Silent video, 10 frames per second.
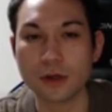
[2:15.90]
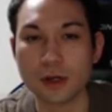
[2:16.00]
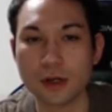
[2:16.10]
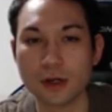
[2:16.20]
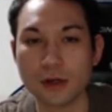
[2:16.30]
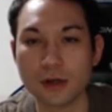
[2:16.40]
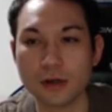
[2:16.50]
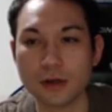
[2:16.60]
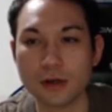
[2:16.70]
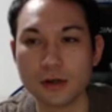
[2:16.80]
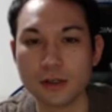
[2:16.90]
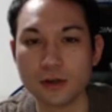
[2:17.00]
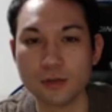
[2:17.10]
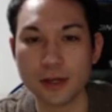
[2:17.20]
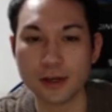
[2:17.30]

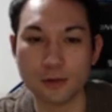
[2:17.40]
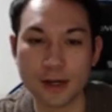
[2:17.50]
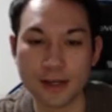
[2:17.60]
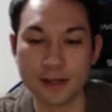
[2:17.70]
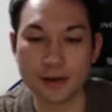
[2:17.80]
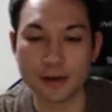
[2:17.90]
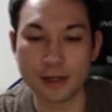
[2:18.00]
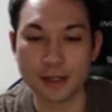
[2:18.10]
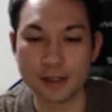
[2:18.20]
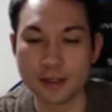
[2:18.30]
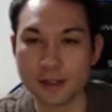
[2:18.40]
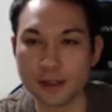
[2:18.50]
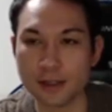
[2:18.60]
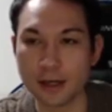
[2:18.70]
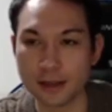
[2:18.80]
So playing away here is
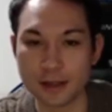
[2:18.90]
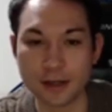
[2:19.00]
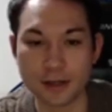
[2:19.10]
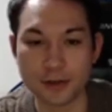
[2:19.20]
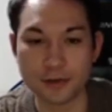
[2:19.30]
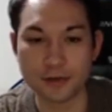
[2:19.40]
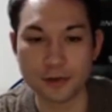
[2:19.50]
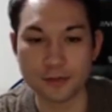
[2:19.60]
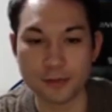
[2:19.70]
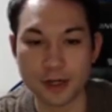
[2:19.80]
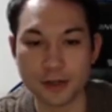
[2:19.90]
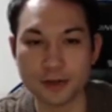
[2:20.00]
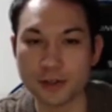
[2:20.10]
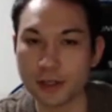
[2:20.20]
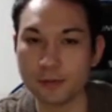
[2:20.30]
slightly unusual.
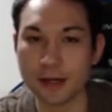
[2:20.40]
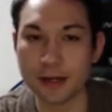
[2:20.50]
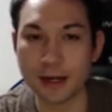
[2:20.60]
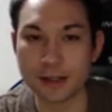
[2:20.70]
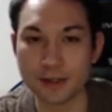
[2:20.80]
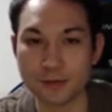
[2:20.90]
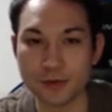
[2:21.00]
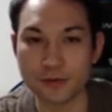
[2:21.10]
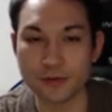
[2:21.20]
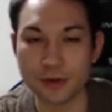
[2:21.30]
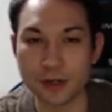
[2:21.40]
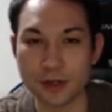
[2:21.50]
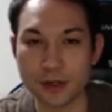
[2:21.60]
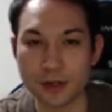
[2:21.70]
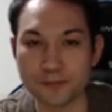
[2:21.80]
Usually white adds a move,
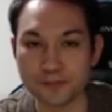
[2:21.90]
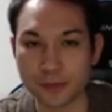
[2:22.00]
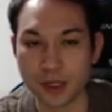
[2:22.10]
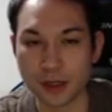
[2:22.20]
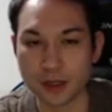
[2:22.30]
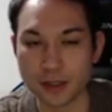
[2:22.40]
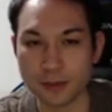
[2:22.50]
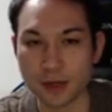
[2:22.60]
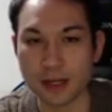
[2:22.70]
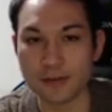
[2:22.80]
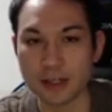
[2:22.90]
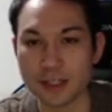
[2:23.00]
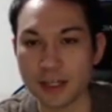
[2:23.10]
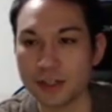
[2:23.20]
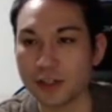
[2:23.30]
some kind of
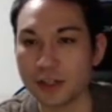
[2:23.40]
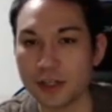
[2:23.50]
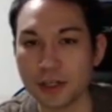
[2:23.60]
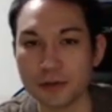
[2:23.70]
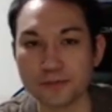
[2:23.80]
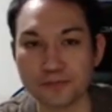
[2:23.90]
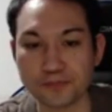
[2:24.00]
extension here.